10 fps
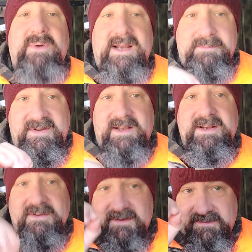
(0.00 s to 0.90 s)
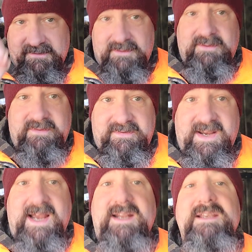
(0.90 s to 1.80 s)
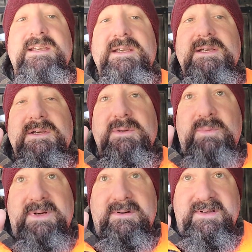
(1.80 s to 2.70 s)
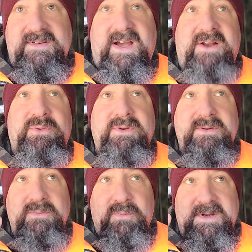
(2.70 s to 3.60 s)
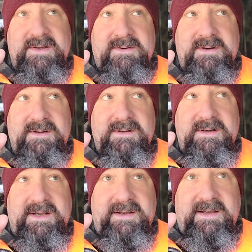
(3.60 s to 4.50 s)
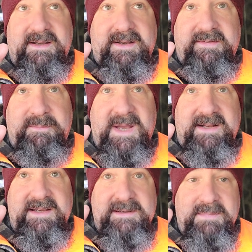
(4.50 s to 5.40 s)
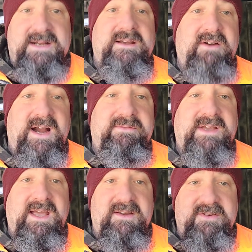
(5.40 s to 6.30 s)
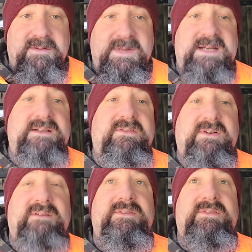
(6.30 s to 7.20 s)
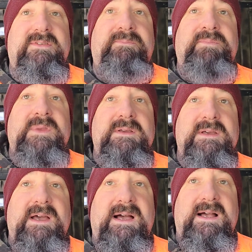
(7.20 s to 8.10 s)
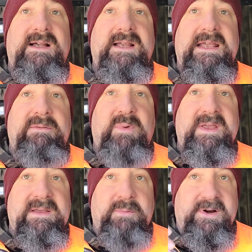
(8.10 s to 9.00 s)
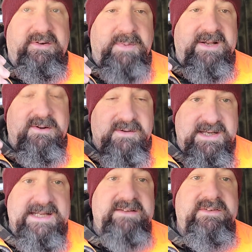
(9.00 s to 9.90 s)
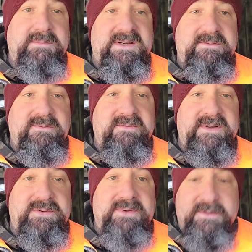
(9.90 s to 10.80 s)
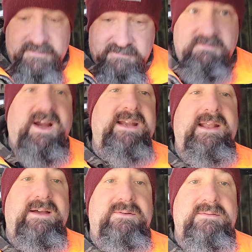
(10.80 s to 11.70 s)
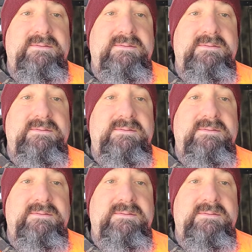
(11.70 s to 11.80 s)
way. I'm telling you, this is our society. We are entitled. We are expecting immediate gratification, immediate service, and we're expecting our needs to be fulfilled right now.